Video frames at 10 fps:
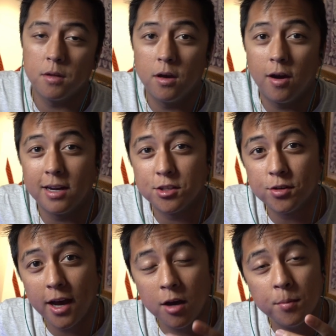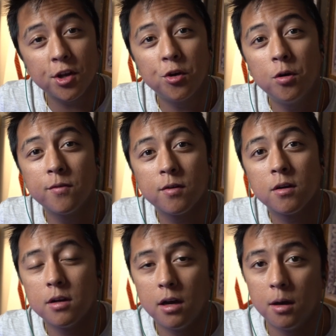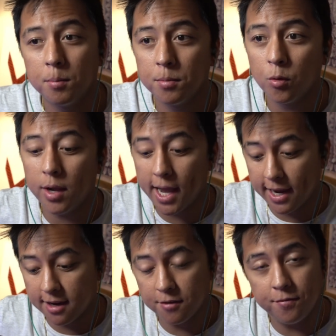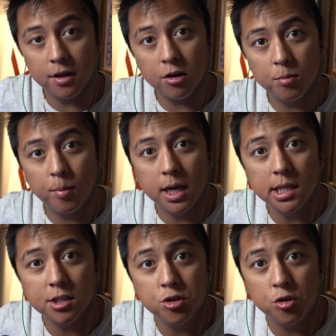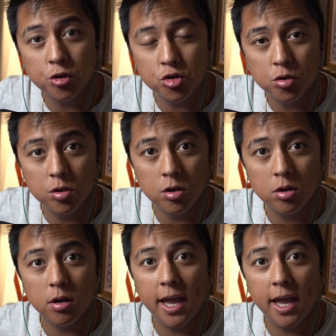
All right, so now I'm going to go over the way I configured my Elite 2 controller